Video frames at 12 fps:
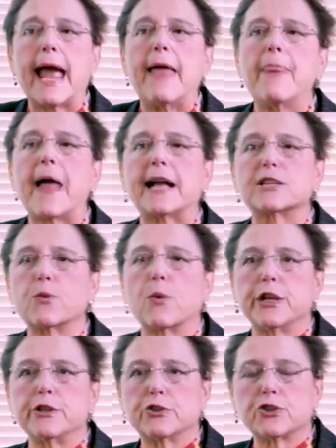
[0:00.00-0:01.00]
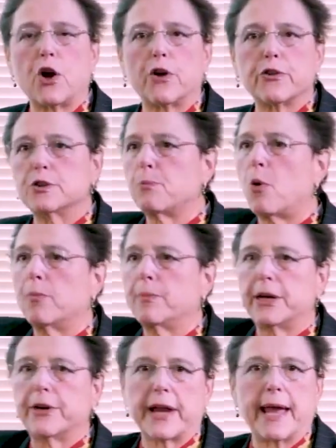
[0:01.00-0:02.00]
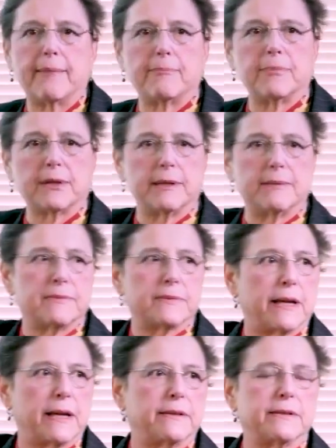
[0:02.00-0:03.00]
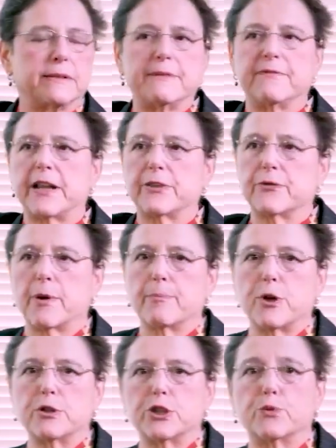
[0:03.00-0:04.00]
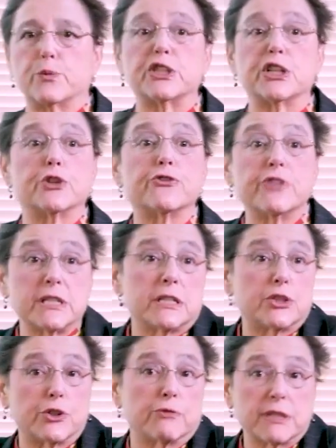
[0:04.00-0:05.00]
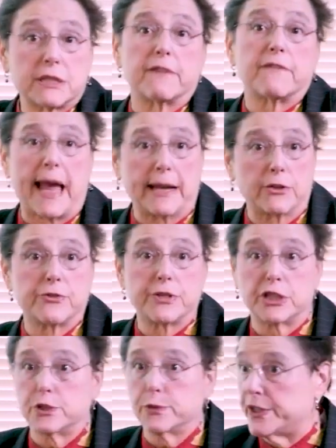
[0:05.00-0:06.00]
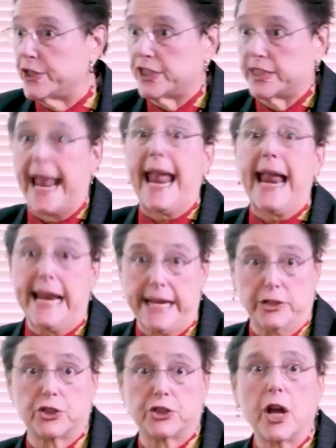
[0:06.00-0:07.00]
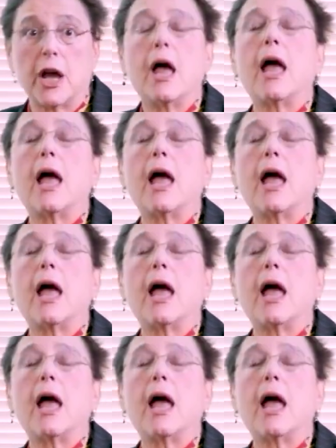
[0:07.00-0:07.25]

And that's why you saw those pulmonary emboloms and deep vein thrombosis, which increases, your risk of that increases with just age.